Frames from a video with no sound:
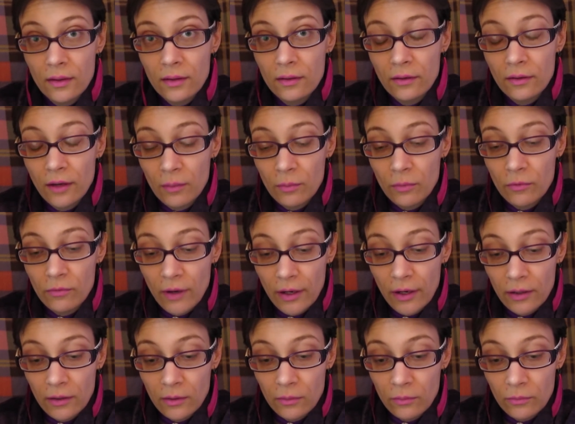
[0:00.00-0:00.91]
type of
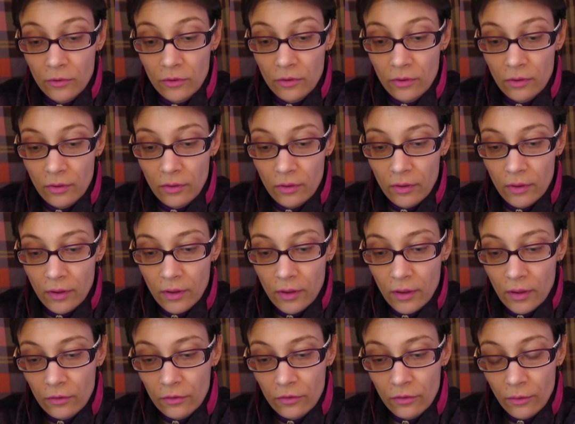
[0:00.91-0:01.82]
items.
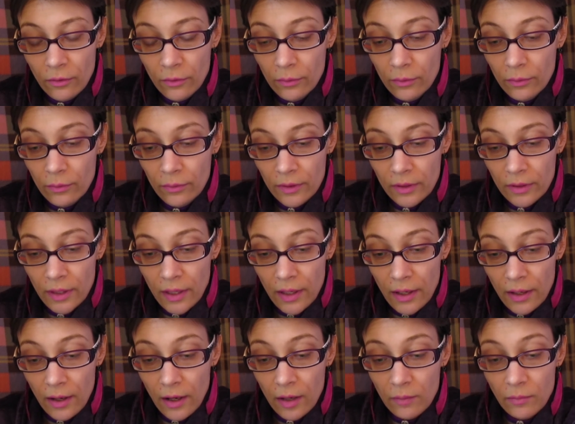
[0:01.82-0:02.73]
So
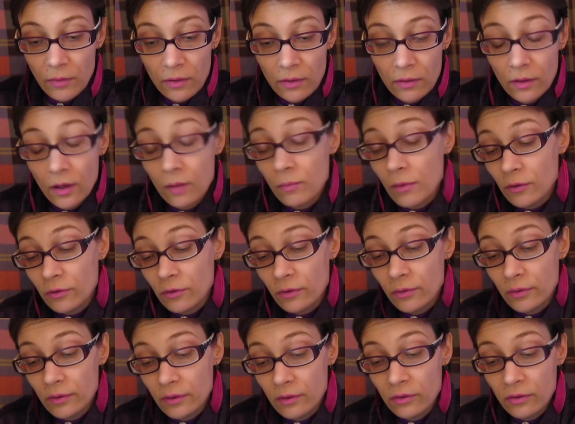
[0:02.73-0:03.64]
yeah, I'm in, I'm
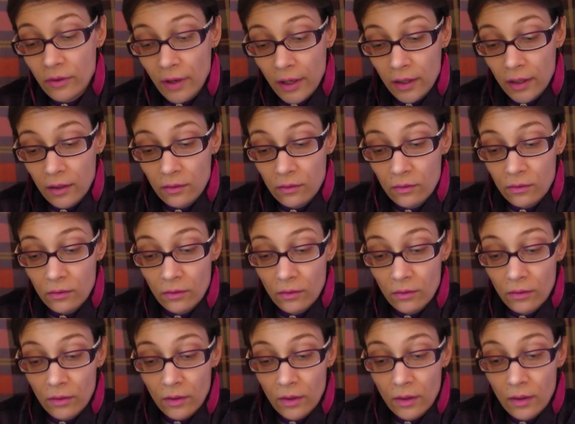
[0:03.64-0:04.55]
also into science.